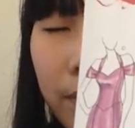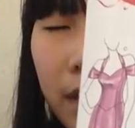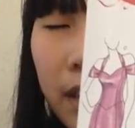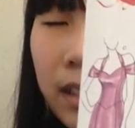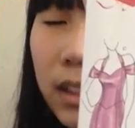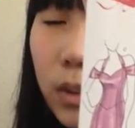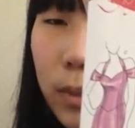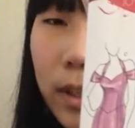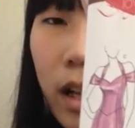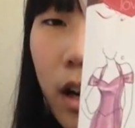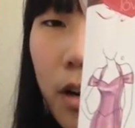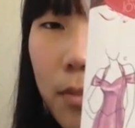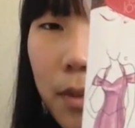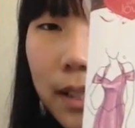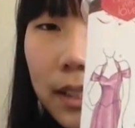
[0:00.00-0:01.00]

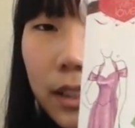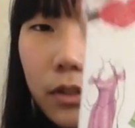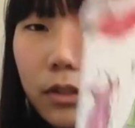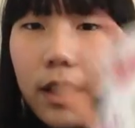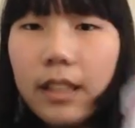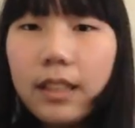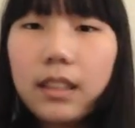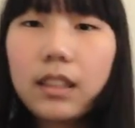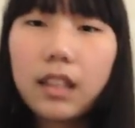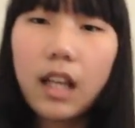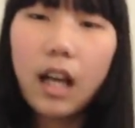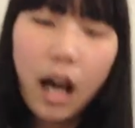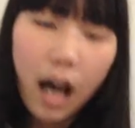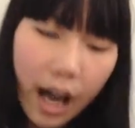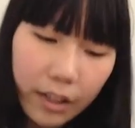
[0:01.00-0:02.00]
sweetheart bust dress.
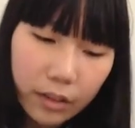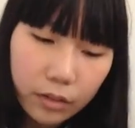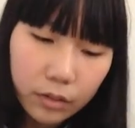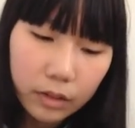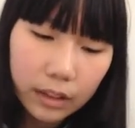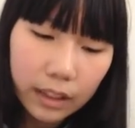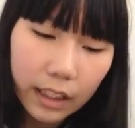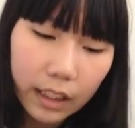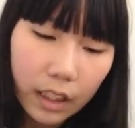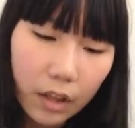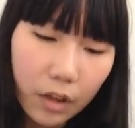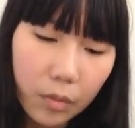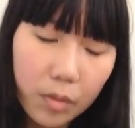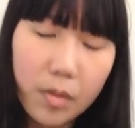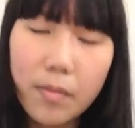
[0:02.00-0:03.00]
I don't think
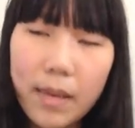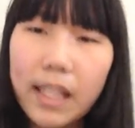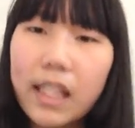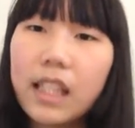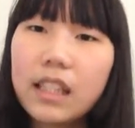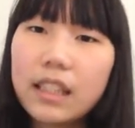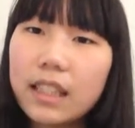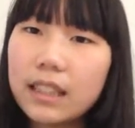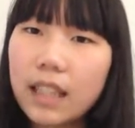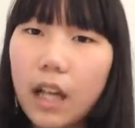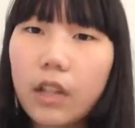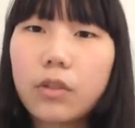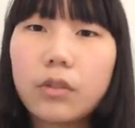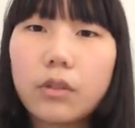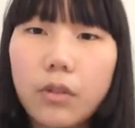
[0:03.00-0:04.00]
I'll be making this
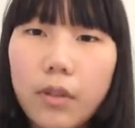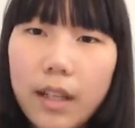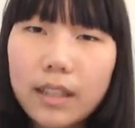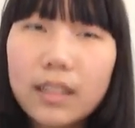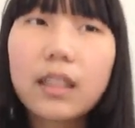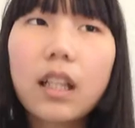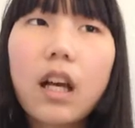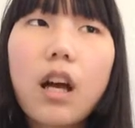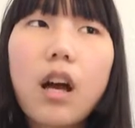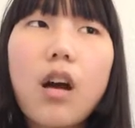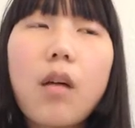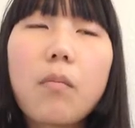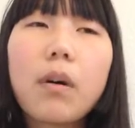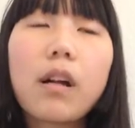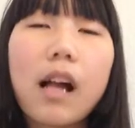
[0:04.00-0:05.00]
actual dress,
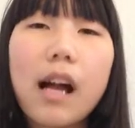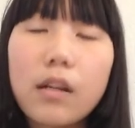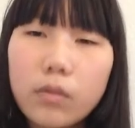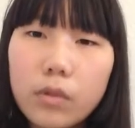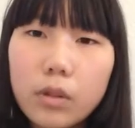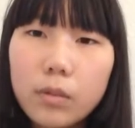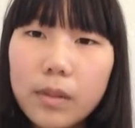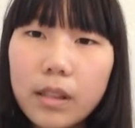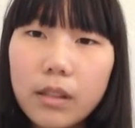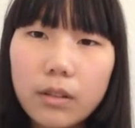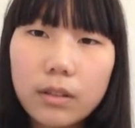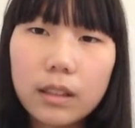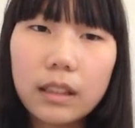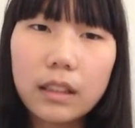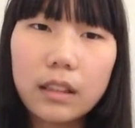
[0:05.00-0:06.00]
but I will be
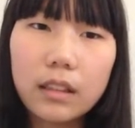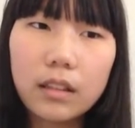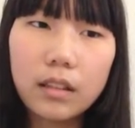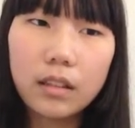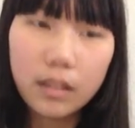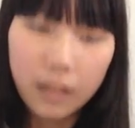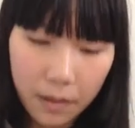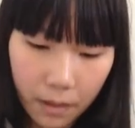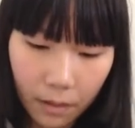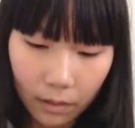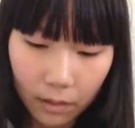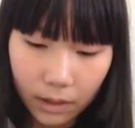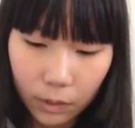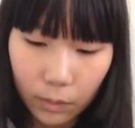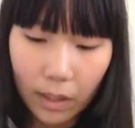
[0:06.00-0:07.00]
using the
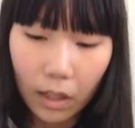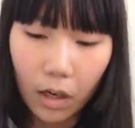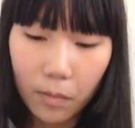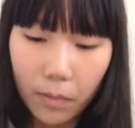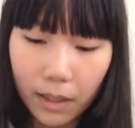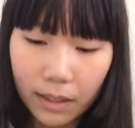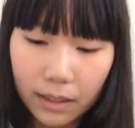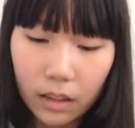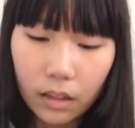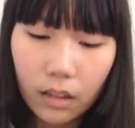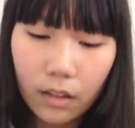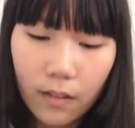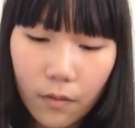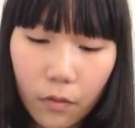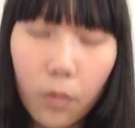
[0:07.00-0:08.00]
sweetheart bust
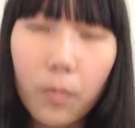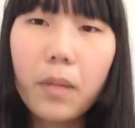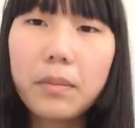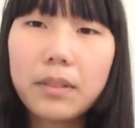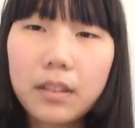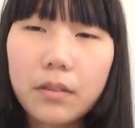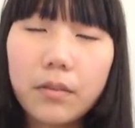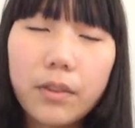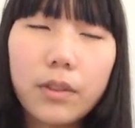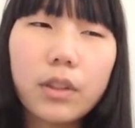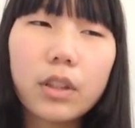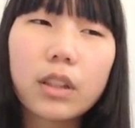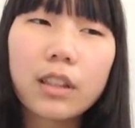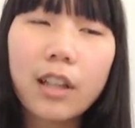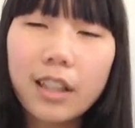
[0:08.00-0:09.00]
for maybe some
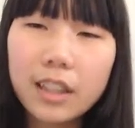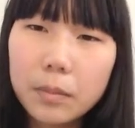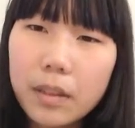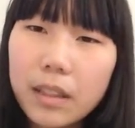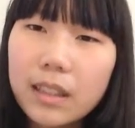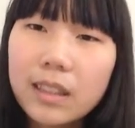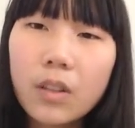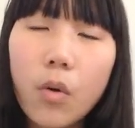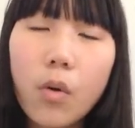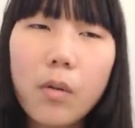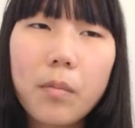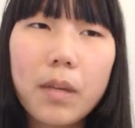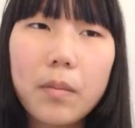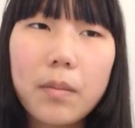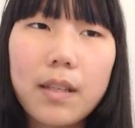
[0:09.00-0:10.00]
future cosplays, or
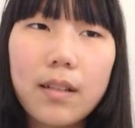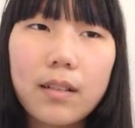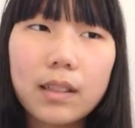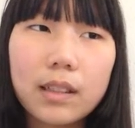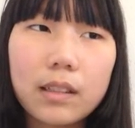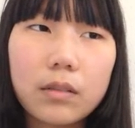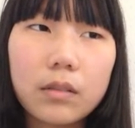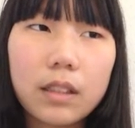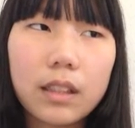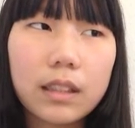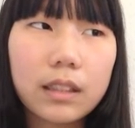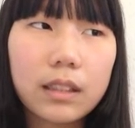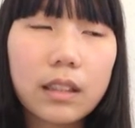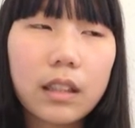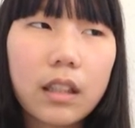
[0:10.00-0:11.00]
maybe also
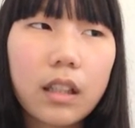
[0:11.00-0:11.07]
just